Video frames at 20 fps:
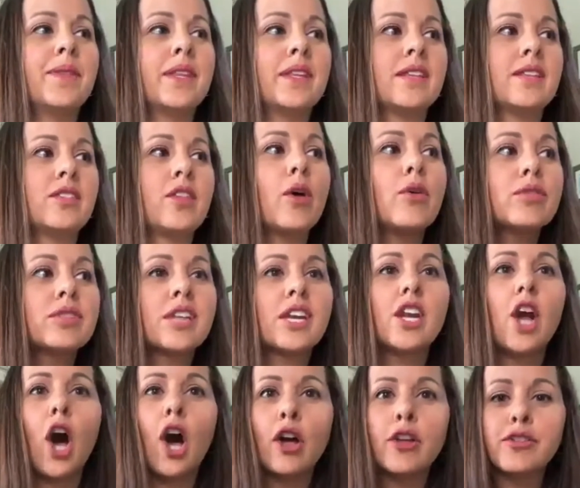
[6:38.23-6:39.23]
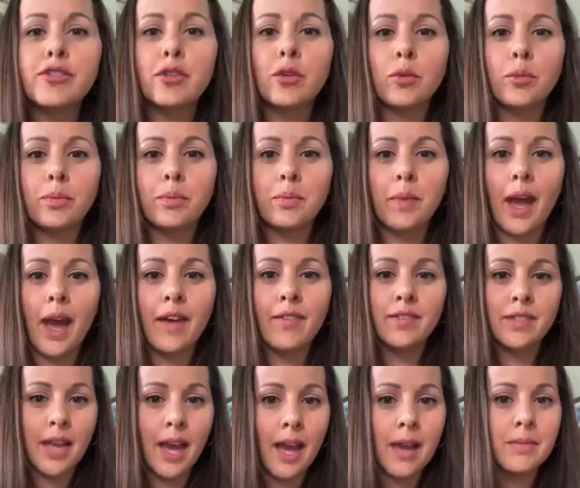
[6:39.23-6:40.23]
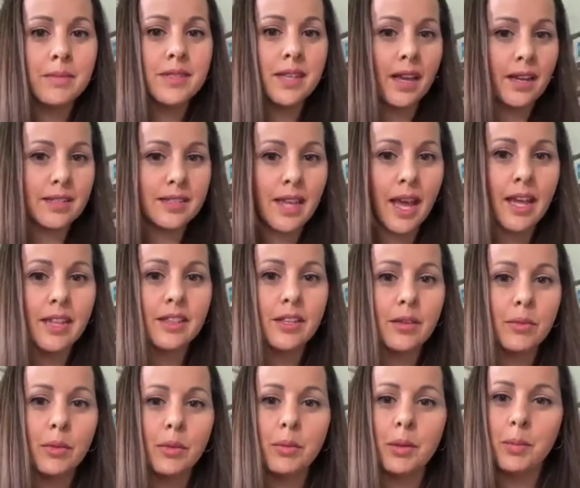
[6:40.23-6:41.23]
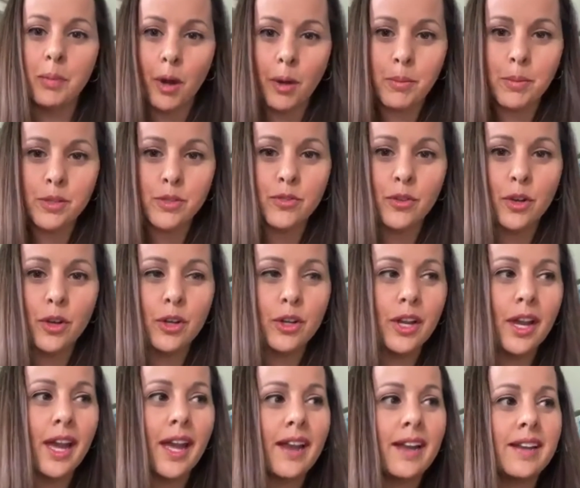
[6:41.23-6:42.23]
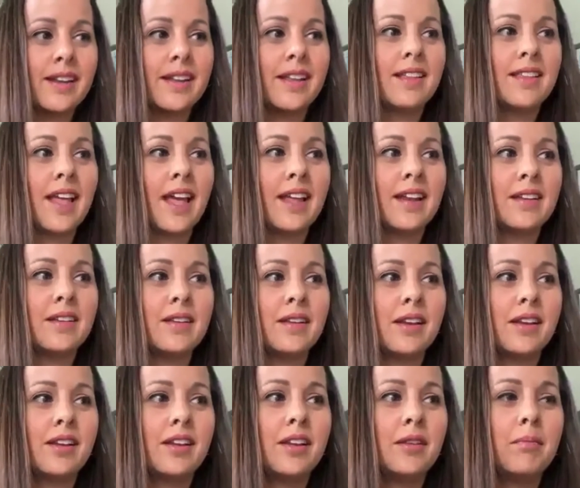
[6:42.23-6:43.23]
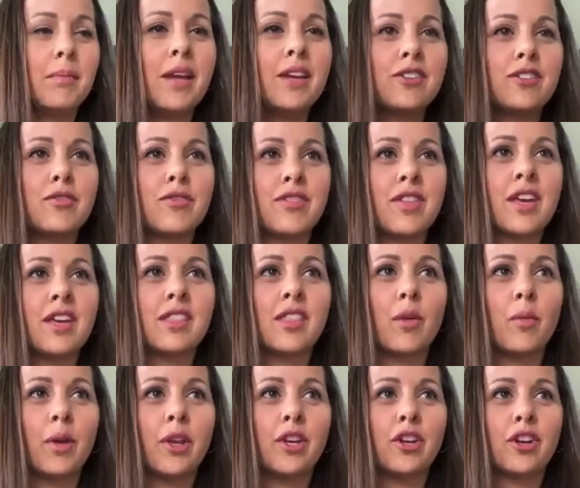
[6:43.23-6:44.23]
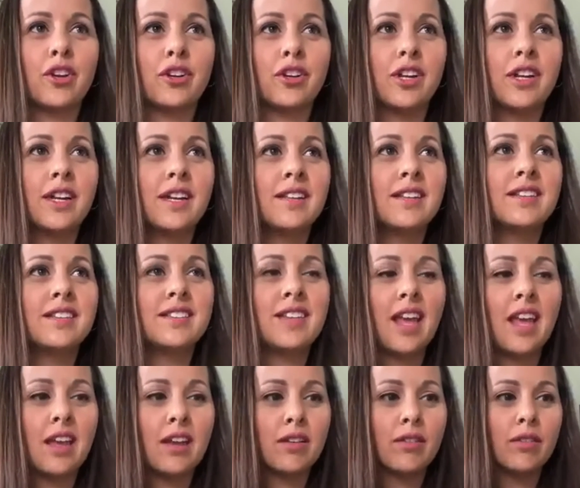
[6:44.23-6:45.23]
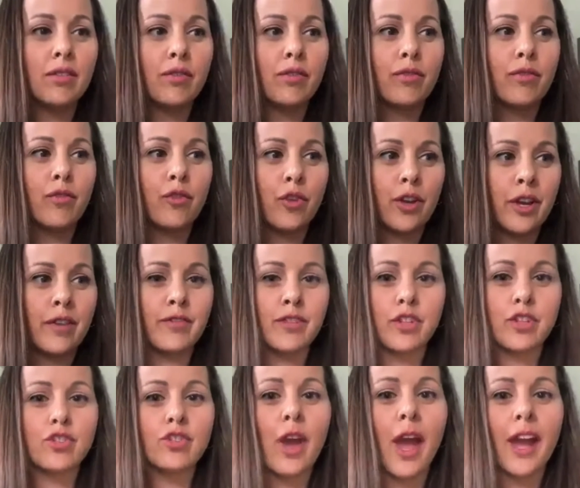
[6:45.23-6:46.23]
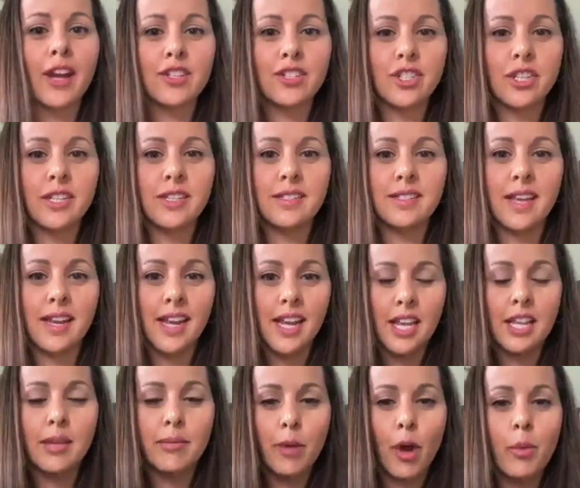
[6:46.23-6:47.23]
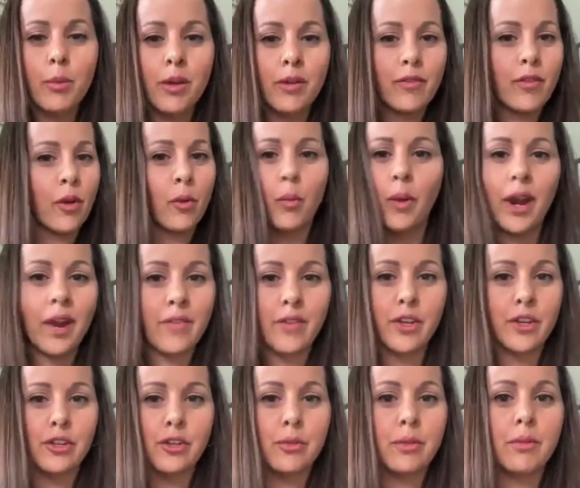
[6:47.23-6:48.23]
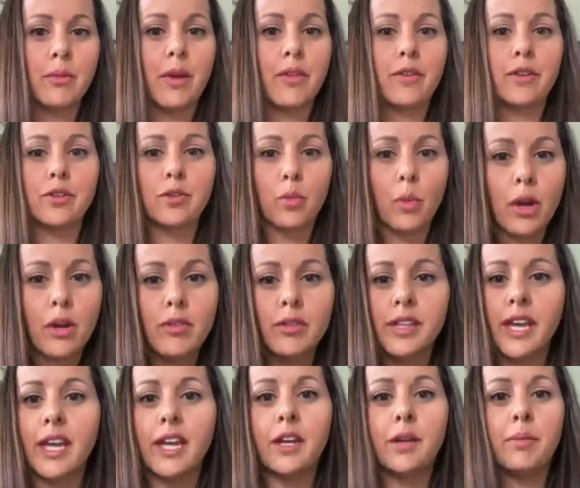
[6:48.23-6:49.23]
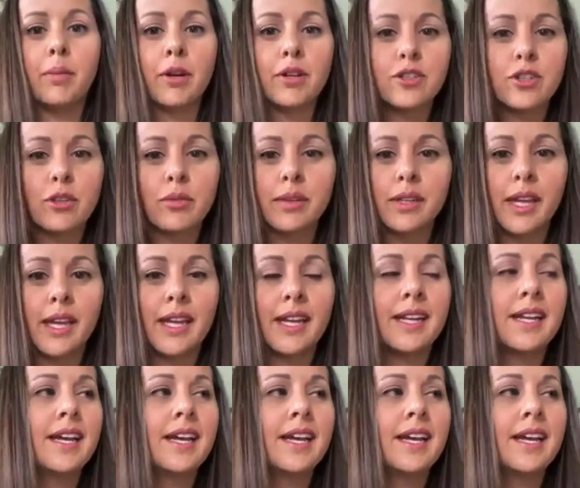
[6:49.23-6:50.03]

Those can also have time set aside that would be purposeful. And then it makes you think that when you're staying free of distractions and in the moment for whatever you're doing, whether it's work-related, personal-related,